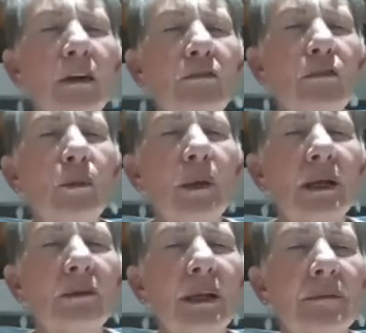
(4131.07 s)
for the
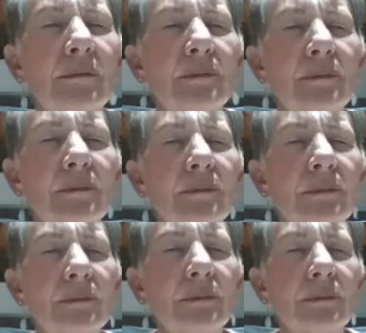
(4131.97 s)
weary,
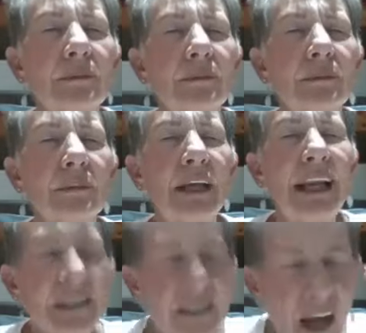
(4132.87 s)

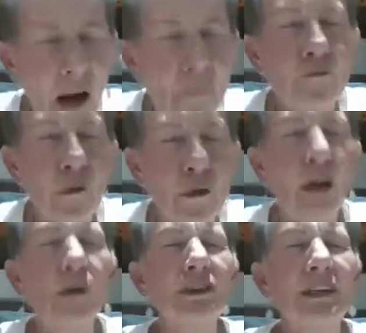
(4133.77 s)
he has come for
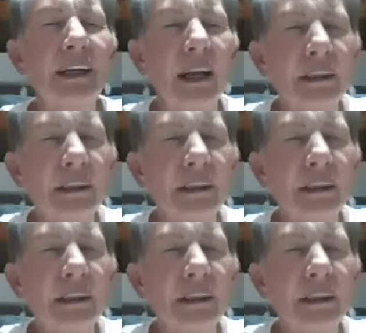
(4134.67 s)
those that are